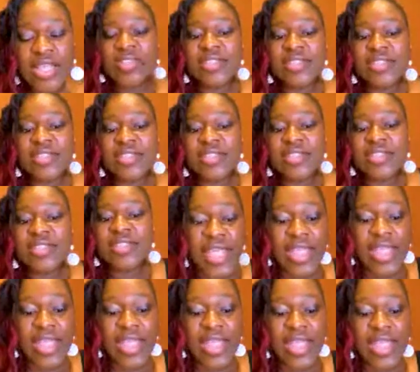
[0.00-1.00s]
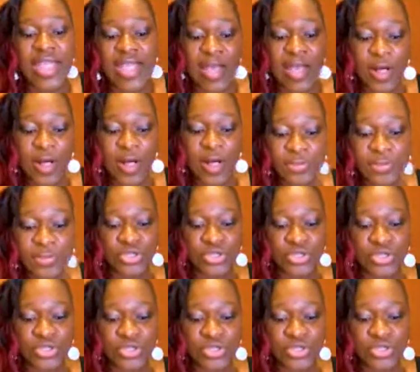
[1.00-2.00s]
And so it kind of helps
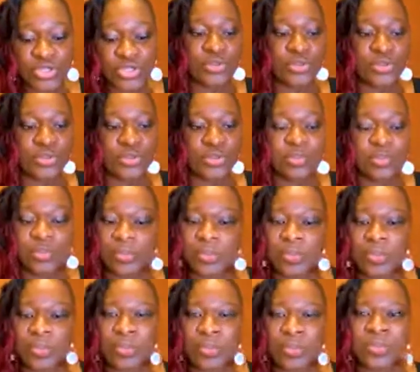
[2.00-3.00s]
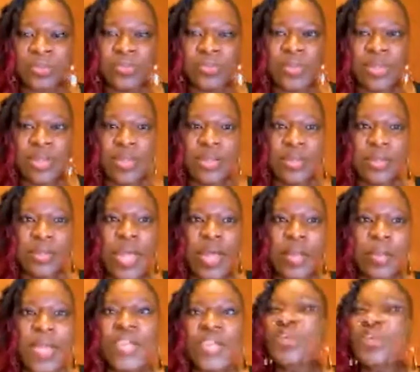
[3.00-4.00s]
you to
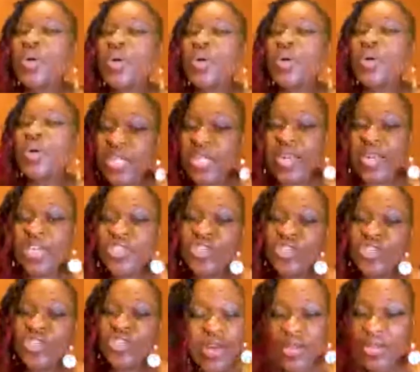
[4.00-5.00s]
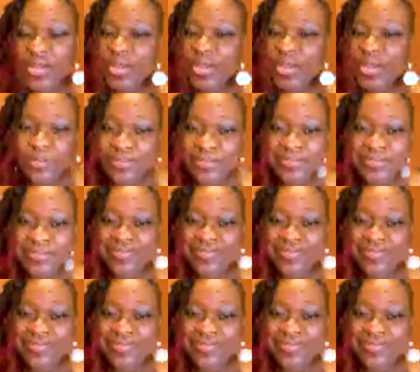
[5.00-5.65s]
make you understand that you're not alone.